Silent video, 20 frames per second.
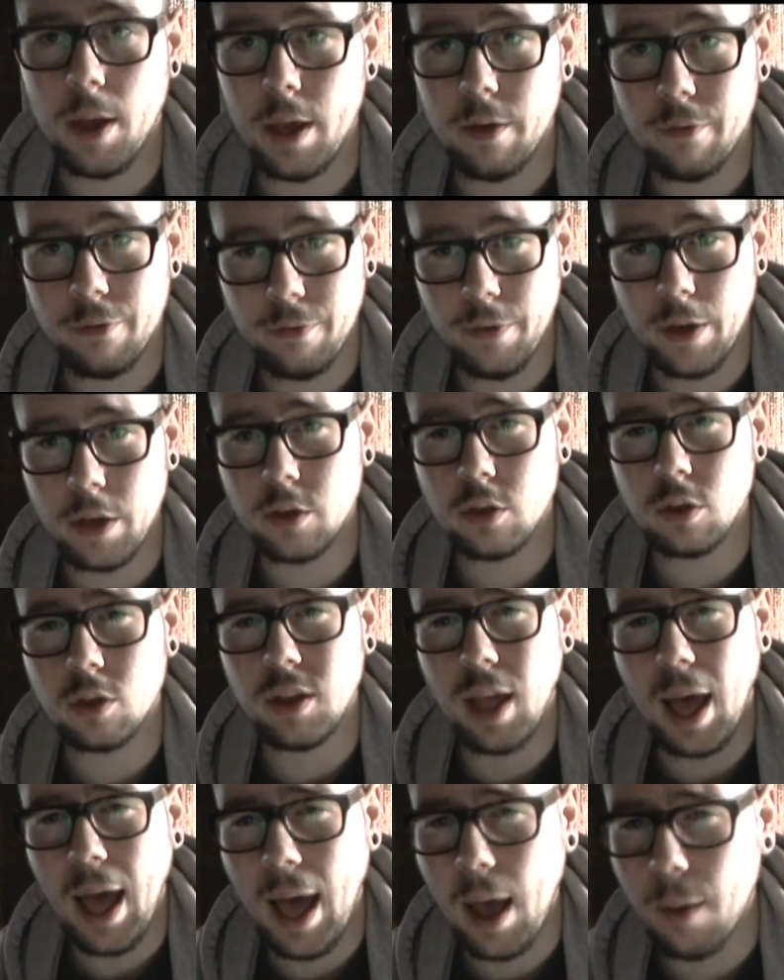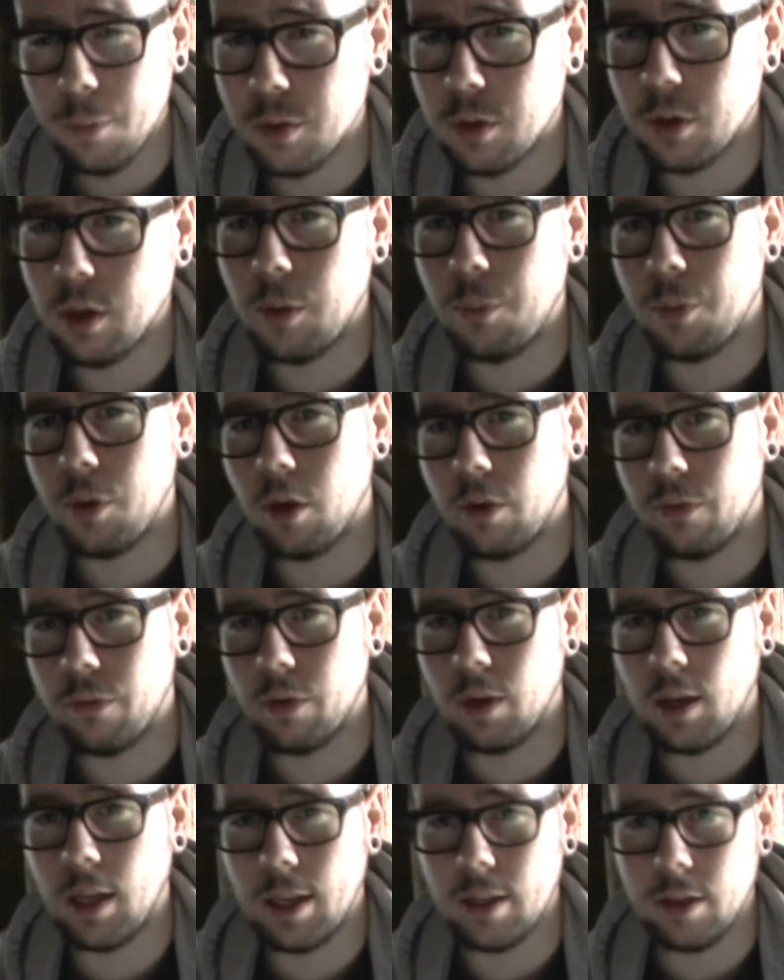It fits just absolutely
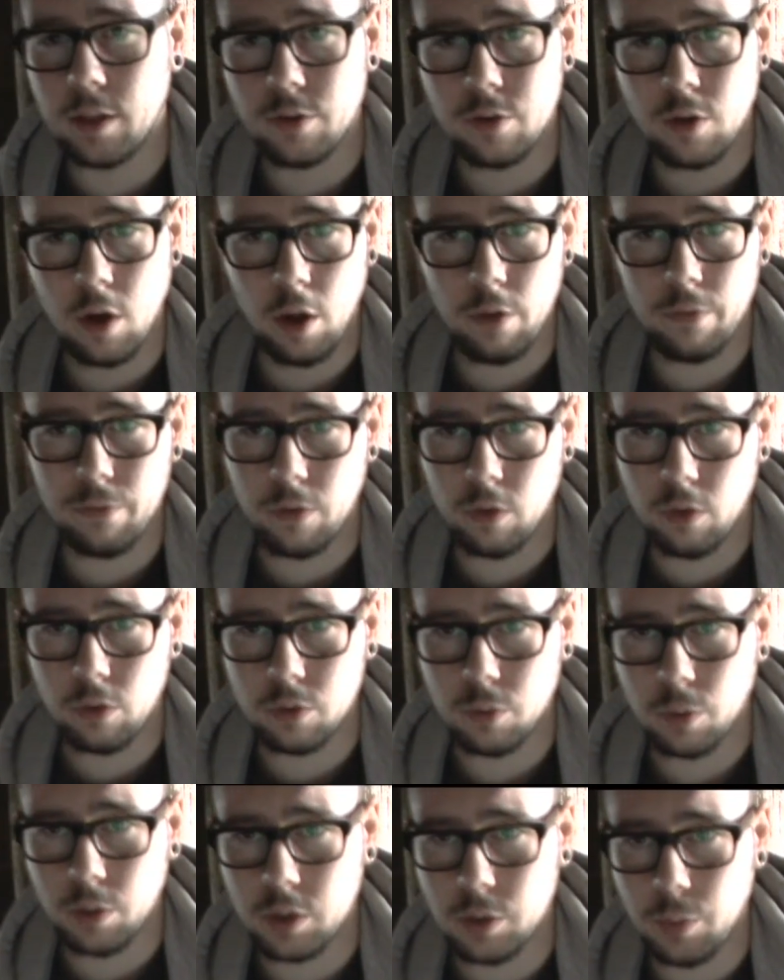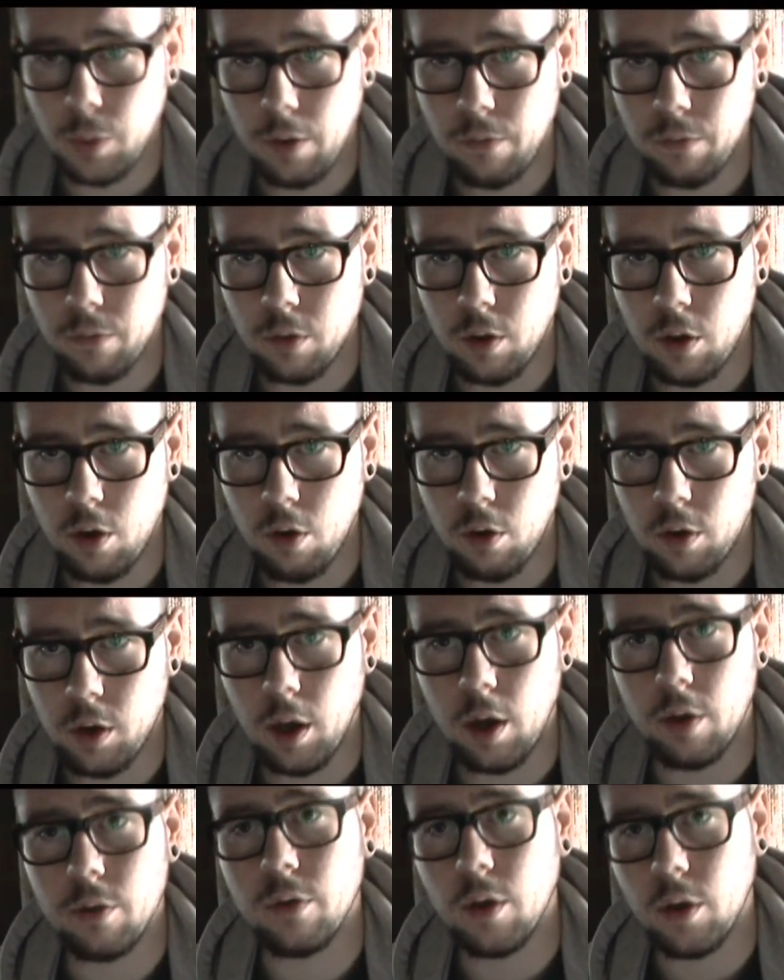beautifully. There's no flaws whatsoever in the
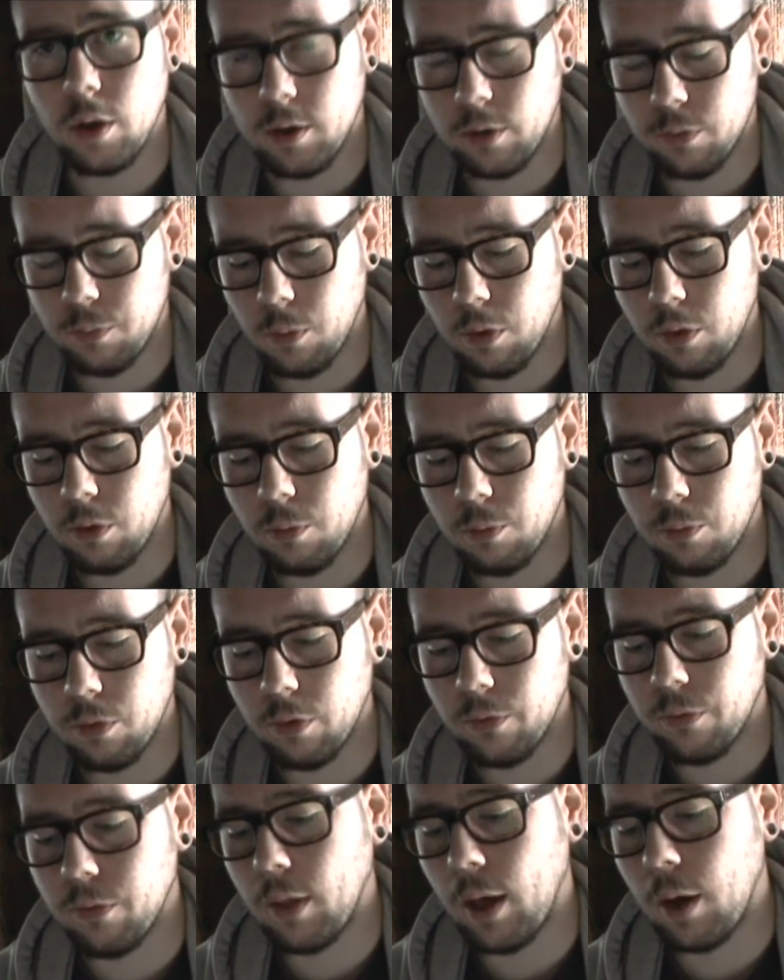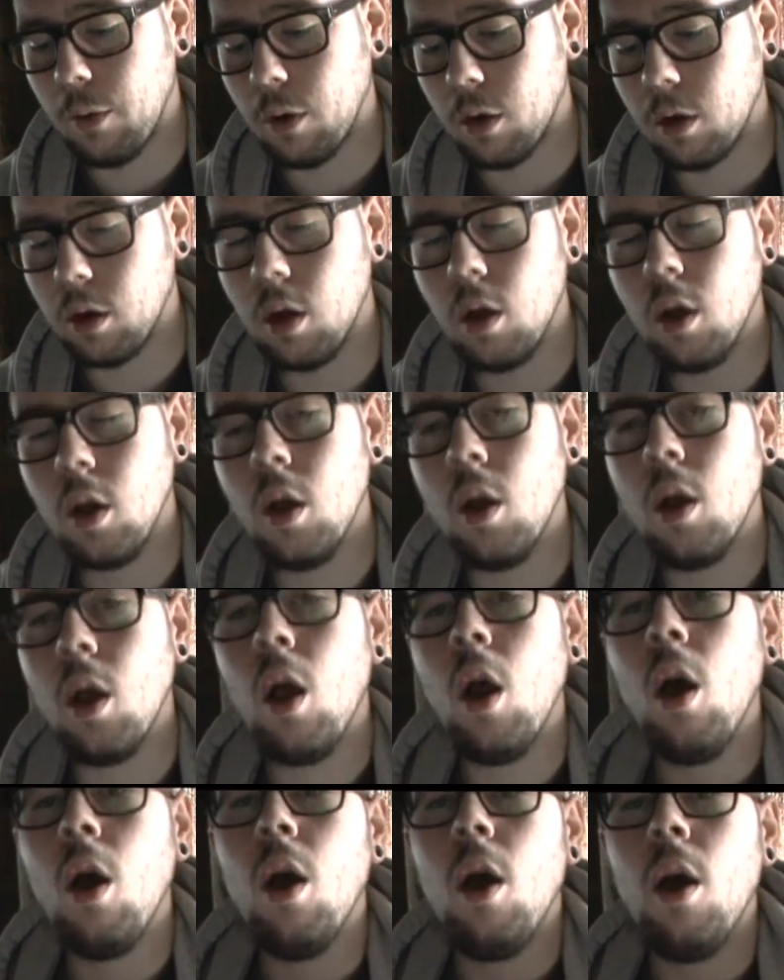audio, so it gets my thumbs up for that one.
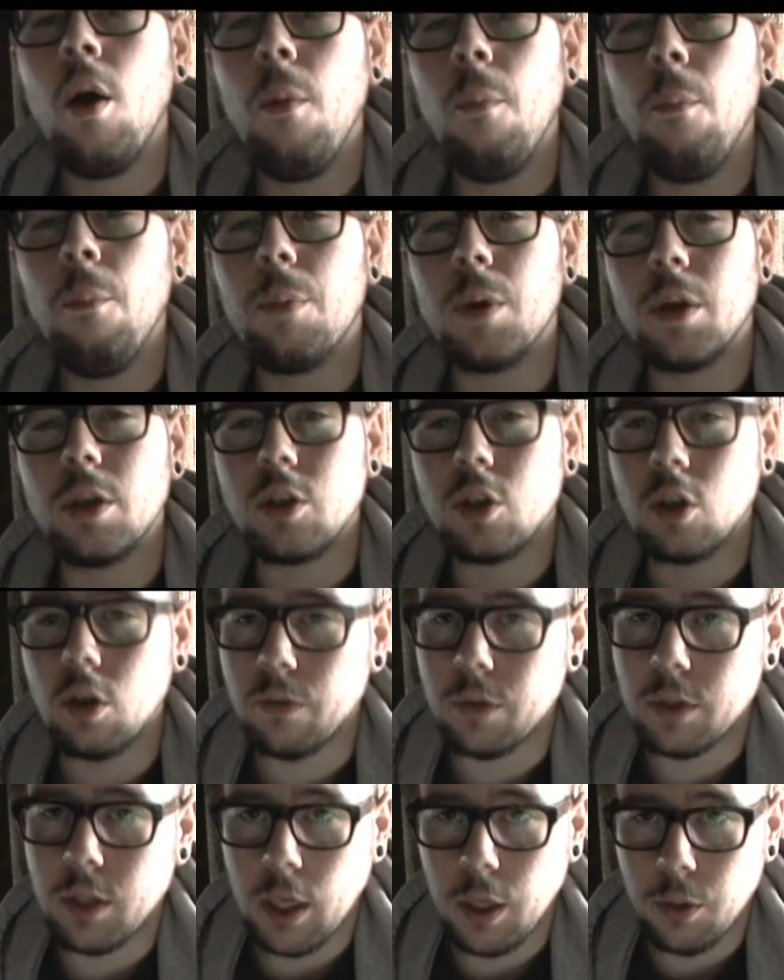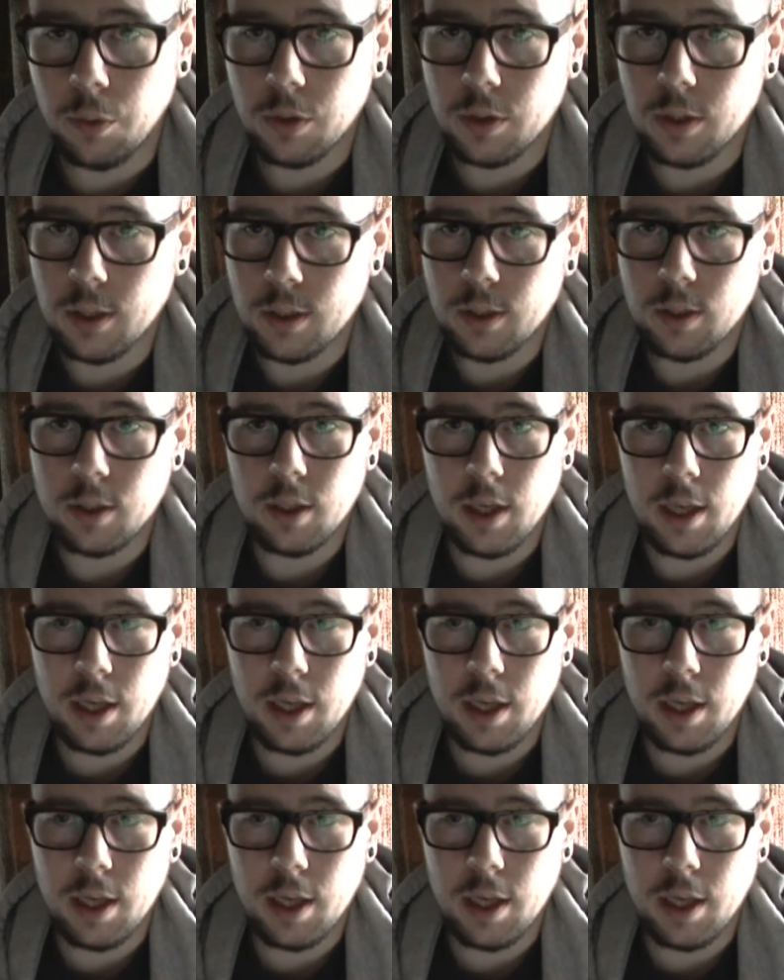But it's the other sequences.